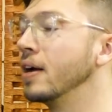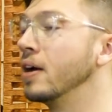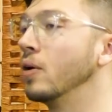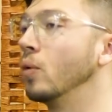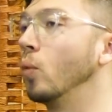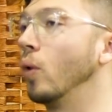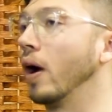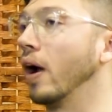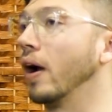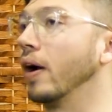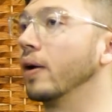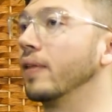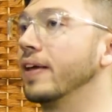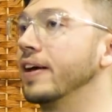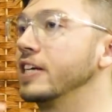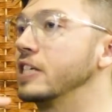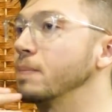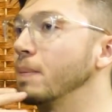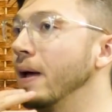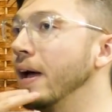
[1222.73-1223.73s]
Where they
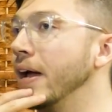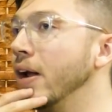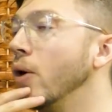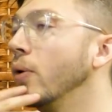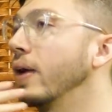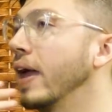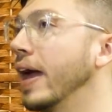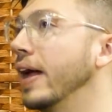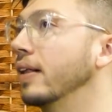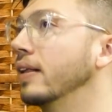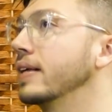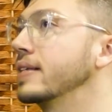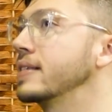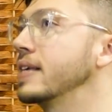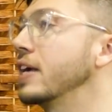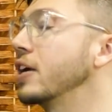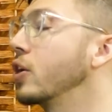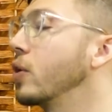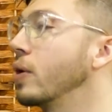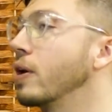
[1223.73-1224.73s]
explain, okay, let's say
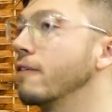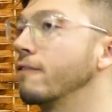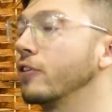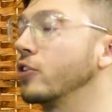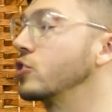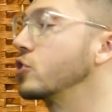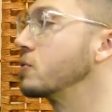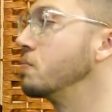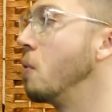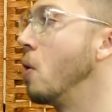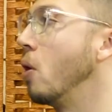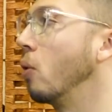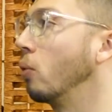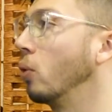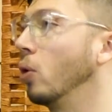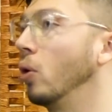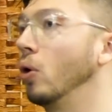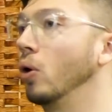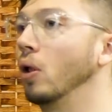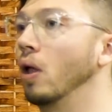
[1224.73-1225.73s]
you're going out for a small
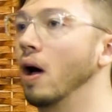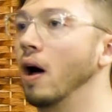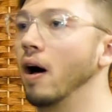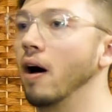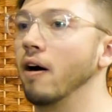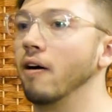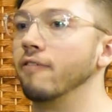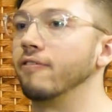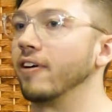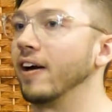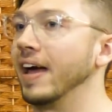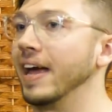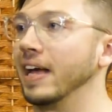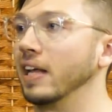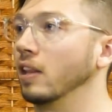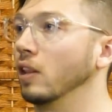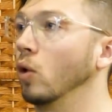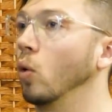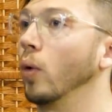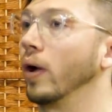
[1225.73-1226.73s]
role of a
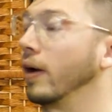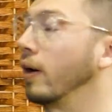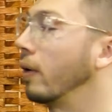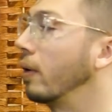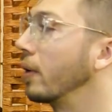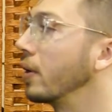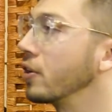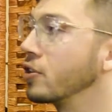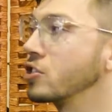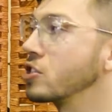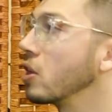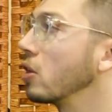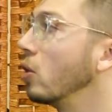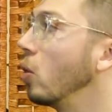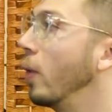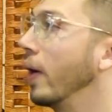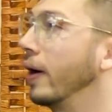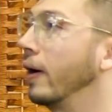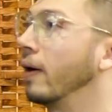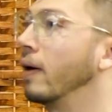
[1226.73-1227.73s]
lawyer. You're just a
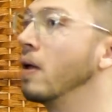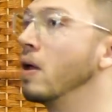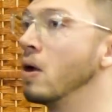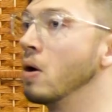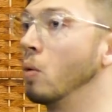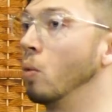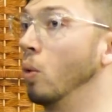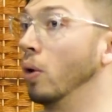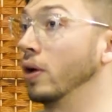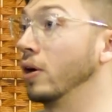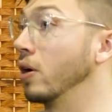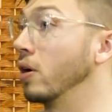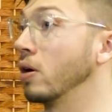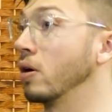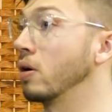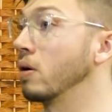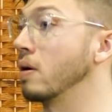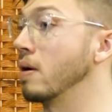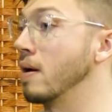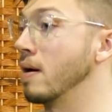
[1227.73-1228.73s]
lawyer. Well,
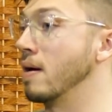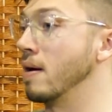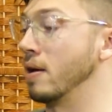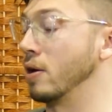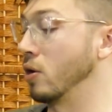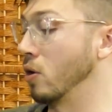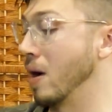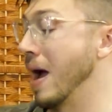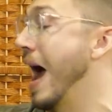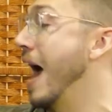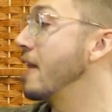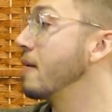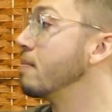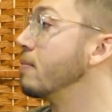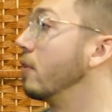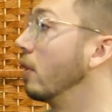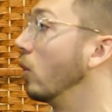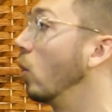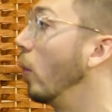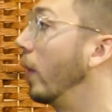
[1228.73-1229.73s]
you're Adam
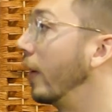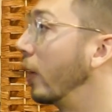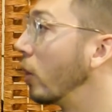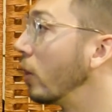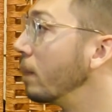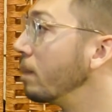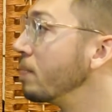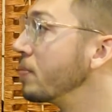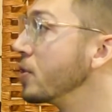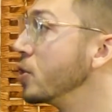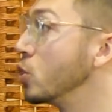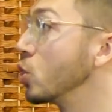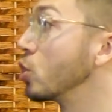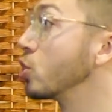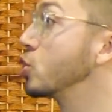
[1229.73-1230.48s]
the lawyer. You're